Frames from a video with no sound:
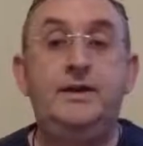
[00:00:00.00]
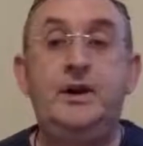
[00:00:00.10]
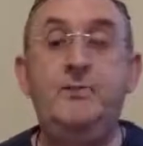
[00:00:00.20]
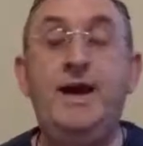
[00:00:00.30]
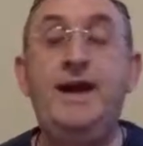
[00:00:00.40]

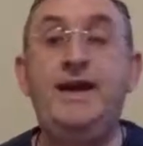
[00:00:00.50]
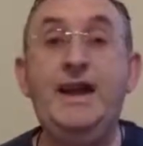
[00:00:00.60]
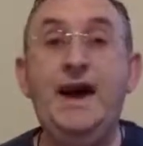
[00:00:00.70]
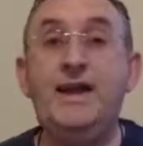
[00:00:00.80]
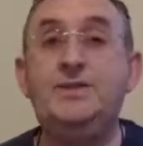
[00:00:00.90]
come
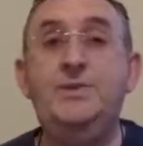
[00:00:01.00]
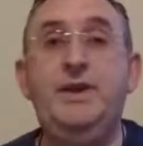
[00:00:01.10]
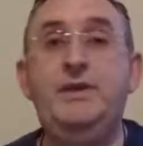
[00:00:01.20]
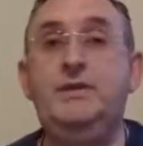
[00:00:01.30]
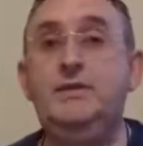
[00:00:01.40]
back, ask
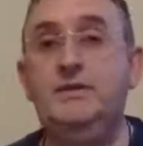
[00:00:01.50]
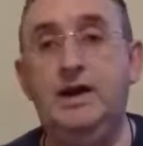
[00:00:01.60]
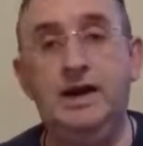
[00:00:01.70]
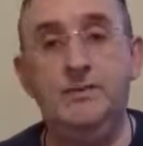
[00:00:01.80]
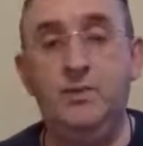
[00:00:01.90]
me.
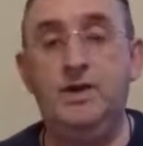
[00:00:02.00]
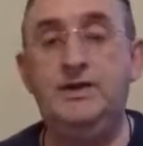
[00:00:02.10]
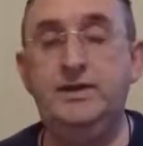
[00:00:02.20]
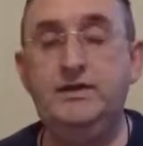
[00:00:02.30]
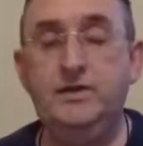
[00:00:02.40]
I'm
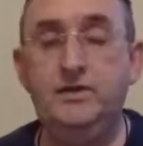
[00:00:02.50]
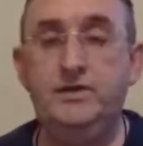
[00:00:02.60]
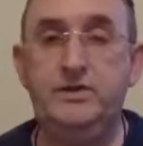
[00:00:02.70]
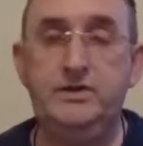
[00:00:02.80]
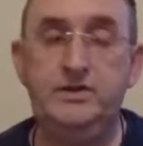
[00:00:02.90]
willing
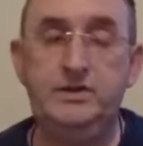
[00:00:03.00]
to